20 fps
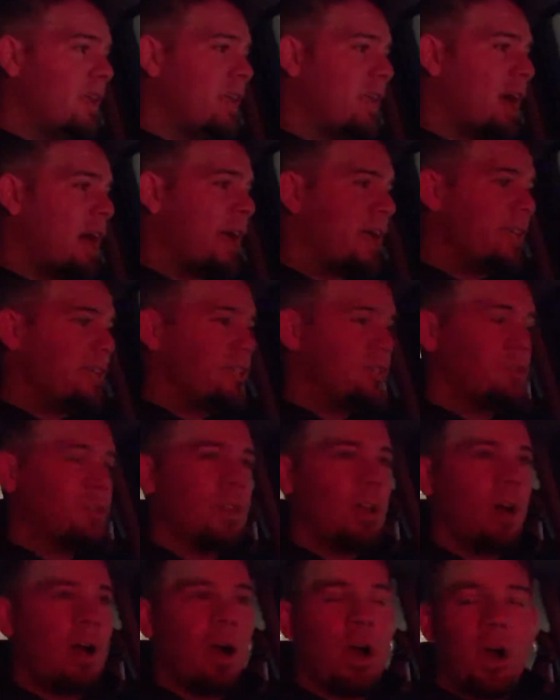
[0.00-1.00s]
a
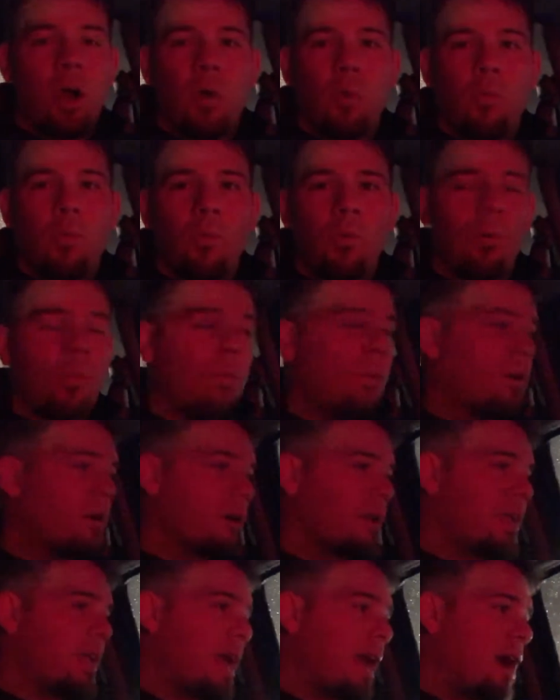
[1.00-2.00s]
nice uh,
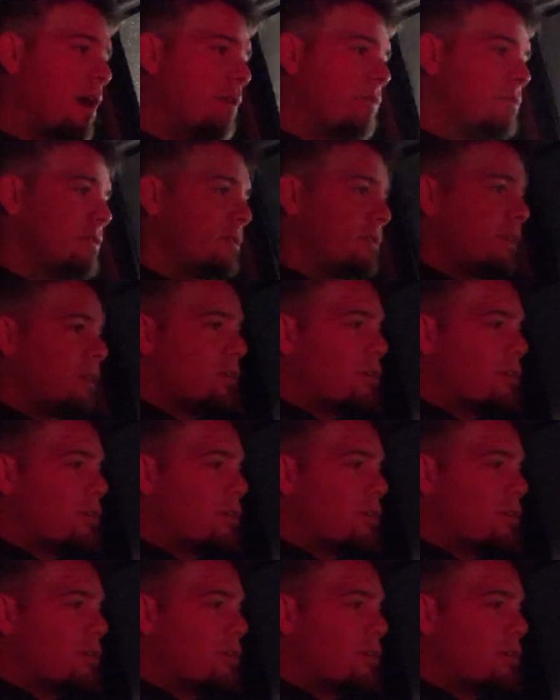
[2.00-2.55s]
workout.